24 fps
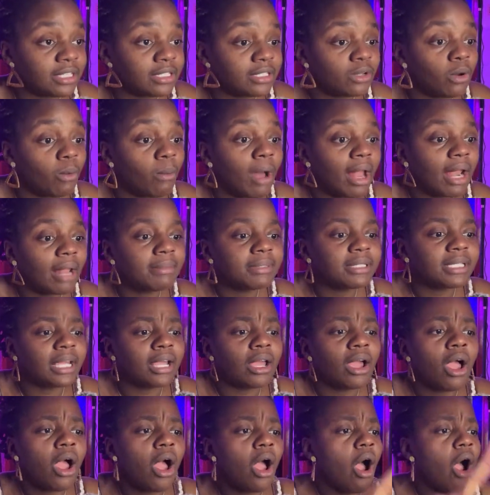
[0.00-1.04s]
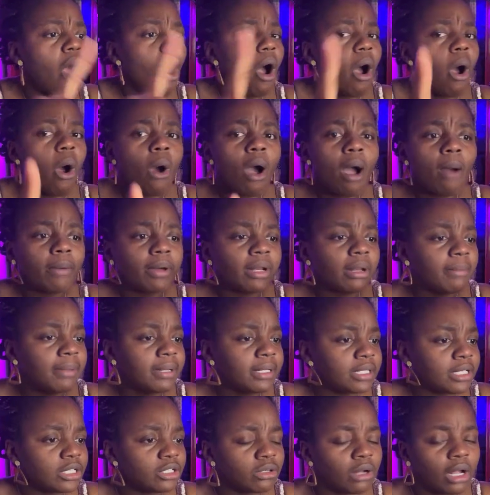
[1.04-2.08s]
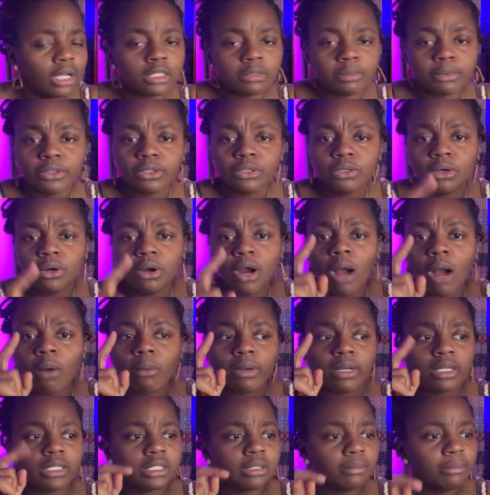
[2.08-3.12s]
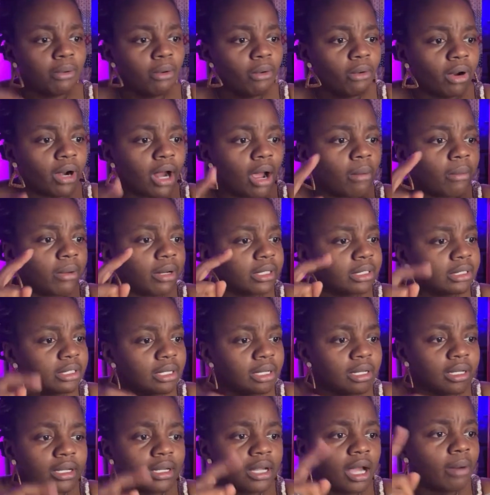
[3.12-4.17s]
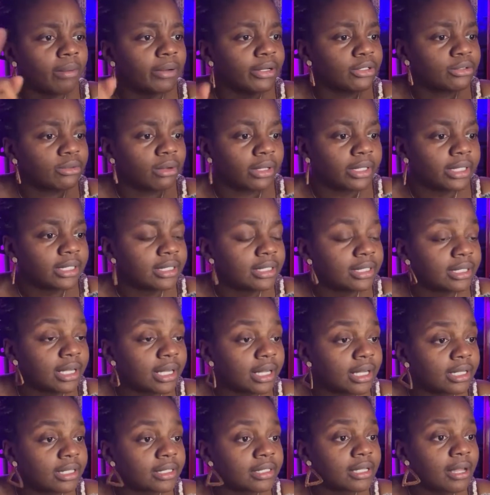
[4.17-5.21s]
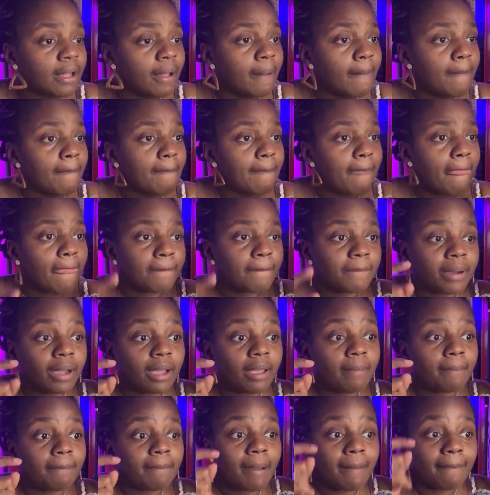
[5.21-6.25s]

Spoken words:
So while I'm saying, oh, I want to be a digital entrepreneur, I want to support, I want to I want to do all these things, but my